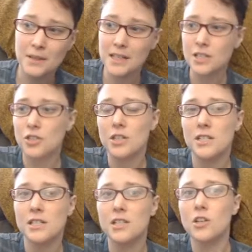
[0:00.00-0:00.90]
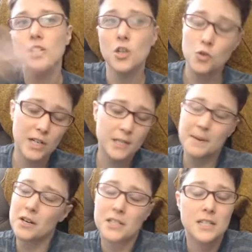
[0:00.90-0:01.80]
And the answer is there is no
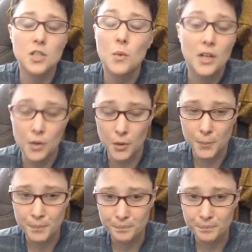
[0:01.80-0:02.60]
transparency, so we don't know.